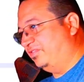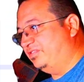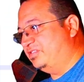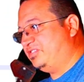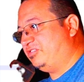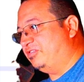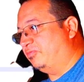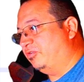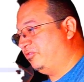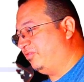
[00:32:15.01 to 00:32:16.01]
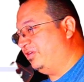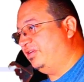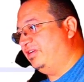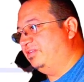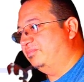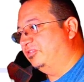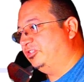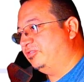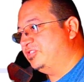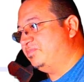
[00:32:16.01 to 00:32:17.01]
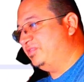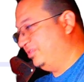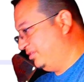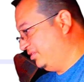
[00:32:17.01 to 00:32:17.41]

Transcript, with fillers: unnecessary work right now, but trust me,